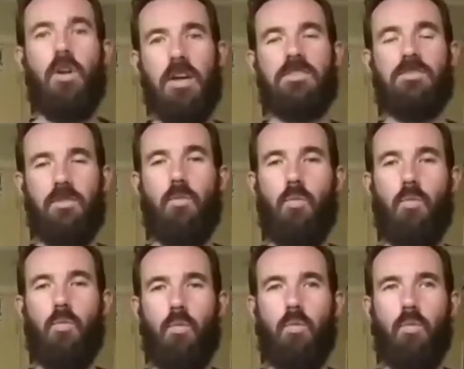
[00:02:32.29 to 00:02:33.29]
sort of
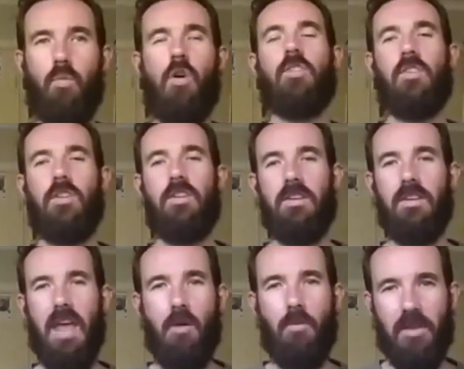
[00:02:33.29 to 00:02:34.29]
wanted and
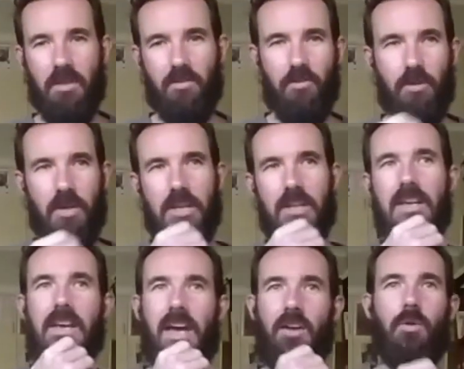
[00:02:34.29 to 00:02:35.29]
how we could do it.
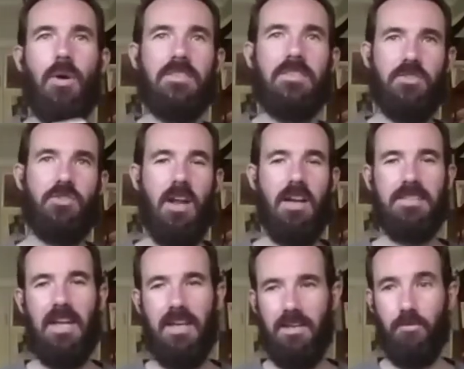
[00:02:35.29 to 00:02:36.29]
And always just trying to
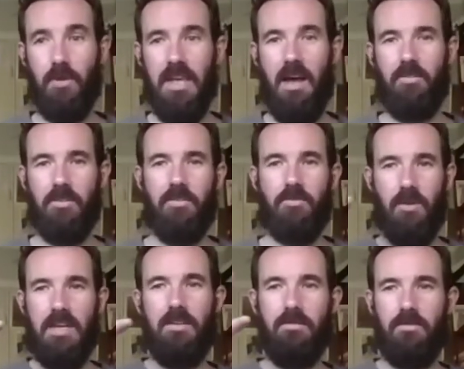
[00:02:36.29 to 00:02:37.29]
take into account the three,
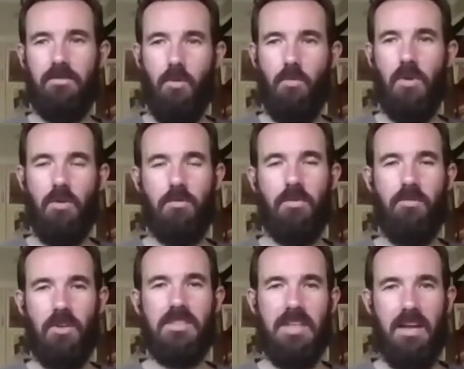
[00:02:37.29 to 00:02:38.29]
you know, we call them the
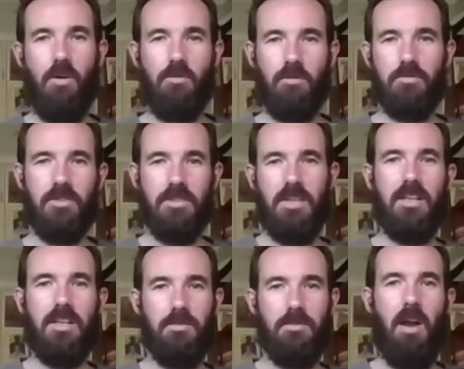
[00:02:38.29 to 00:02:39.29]
three stakeholders, which is
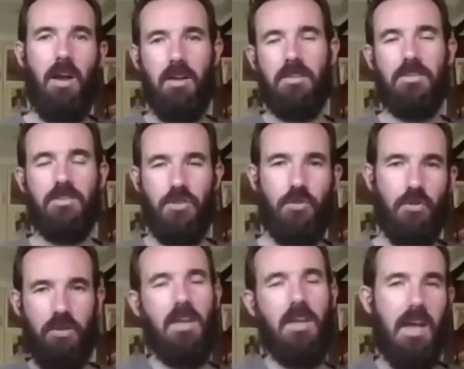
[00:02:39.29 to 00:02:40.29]
us, the parent, the student,
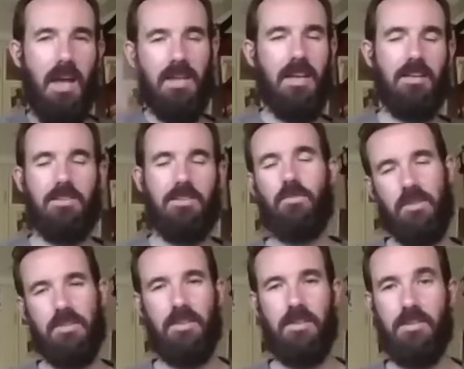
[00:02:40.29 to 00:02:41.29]
and get us all
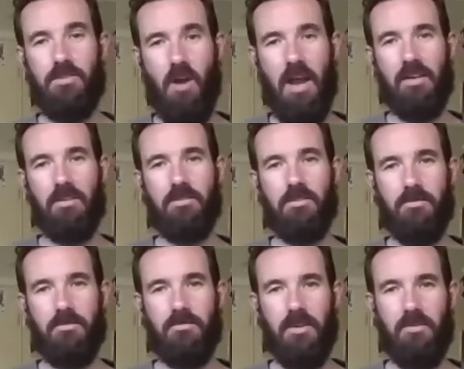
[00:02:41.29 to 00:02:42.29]
into this triangle of
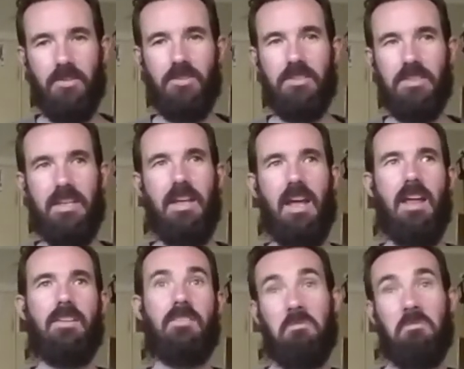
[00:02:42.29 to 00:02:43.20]
efficiency. And